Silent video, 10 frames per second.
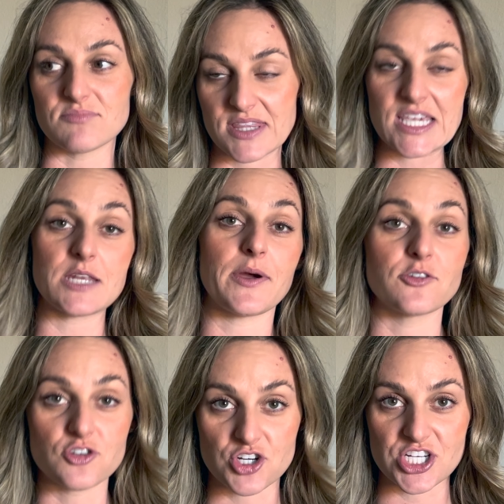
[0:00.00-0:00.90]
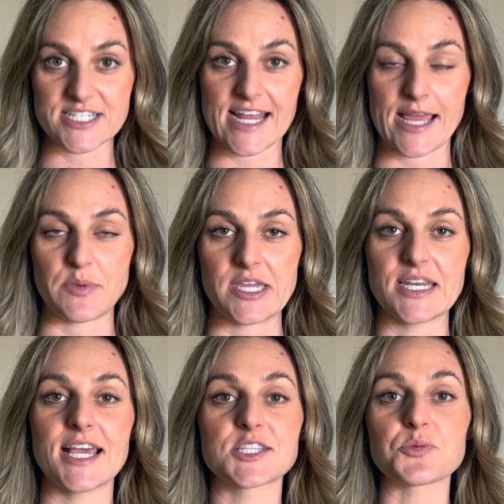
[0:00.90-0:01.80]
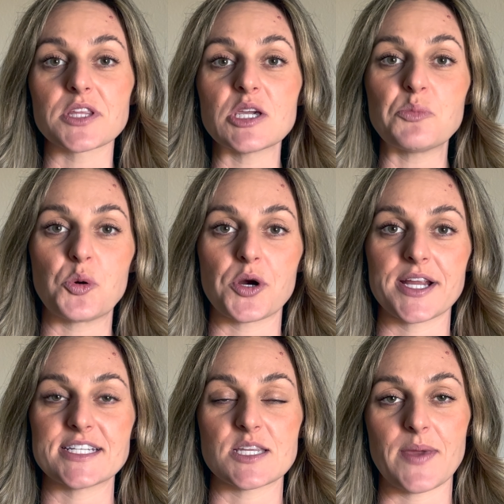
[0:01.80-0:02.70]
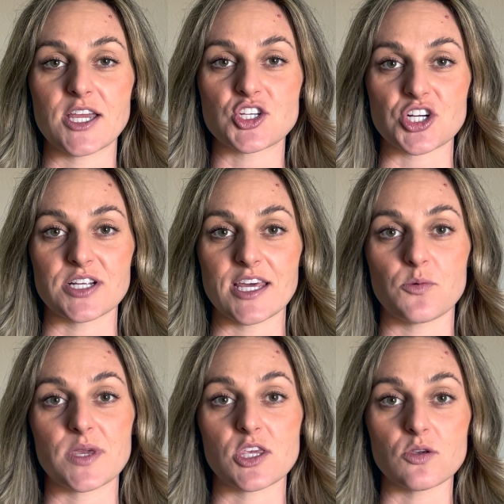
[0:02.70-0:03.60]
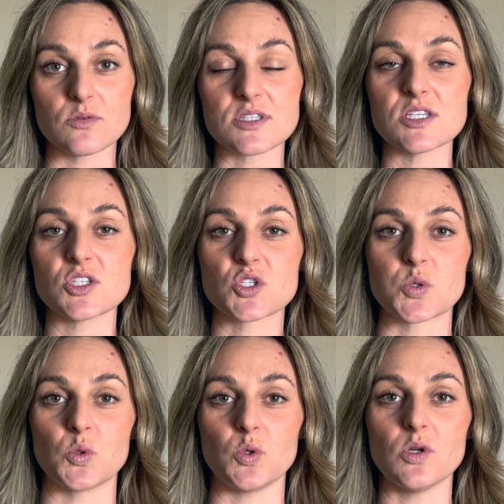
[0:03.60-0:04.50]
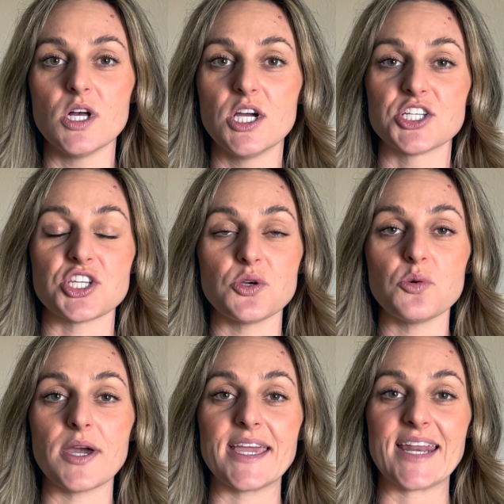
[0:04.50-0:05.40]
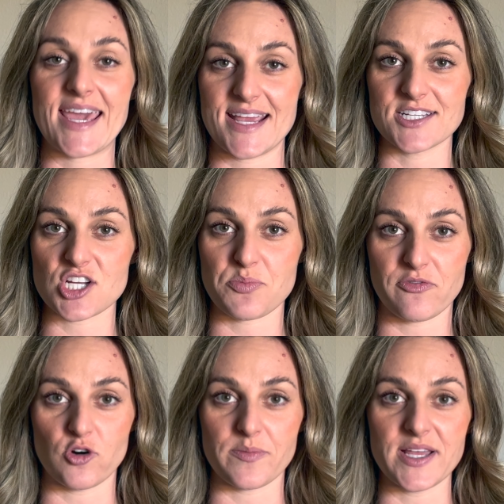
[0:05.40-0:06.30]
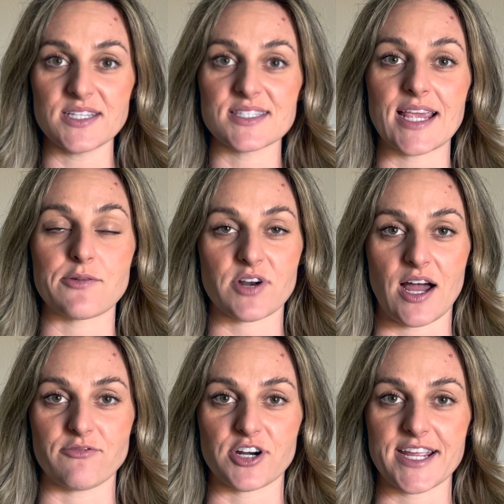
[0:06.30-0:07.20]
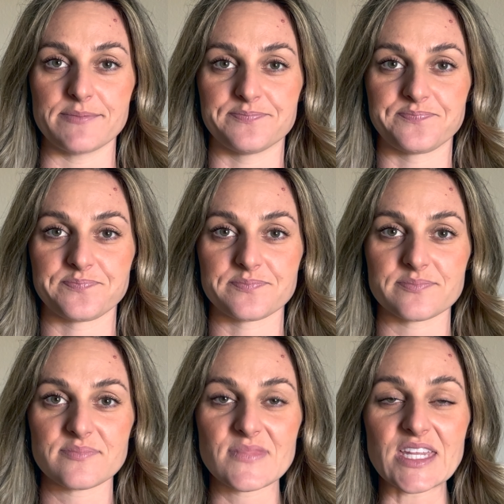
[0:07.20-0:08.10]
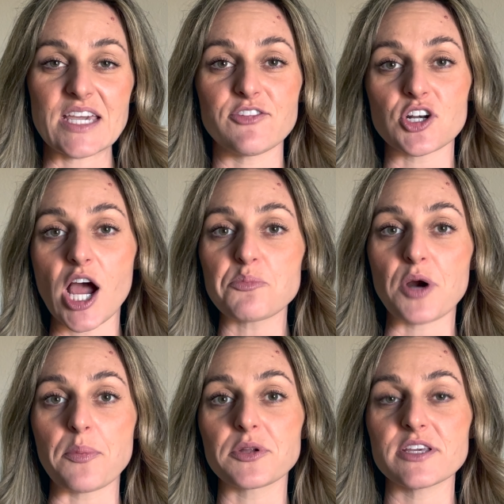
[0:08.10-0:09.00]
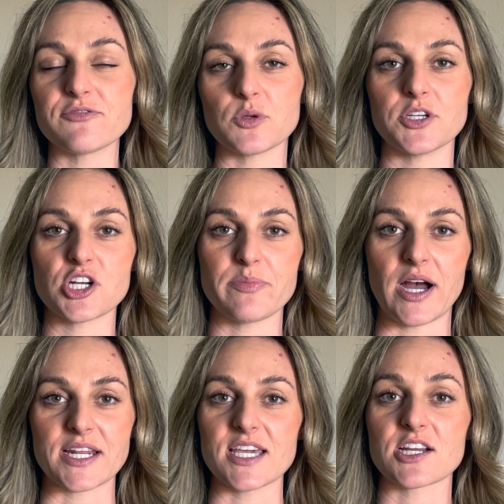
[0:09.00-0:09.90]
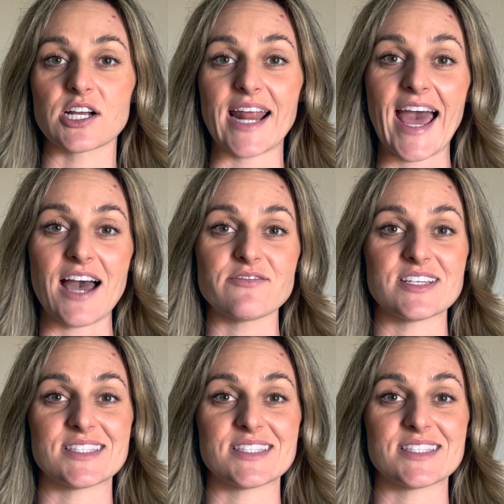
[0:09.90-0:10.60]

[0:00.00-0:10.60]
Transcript: thinking about nutrition timing, it's really important to make sure that we use this tool to enhance our performance and recovery. If you're not properly fueling your body, you're going to have these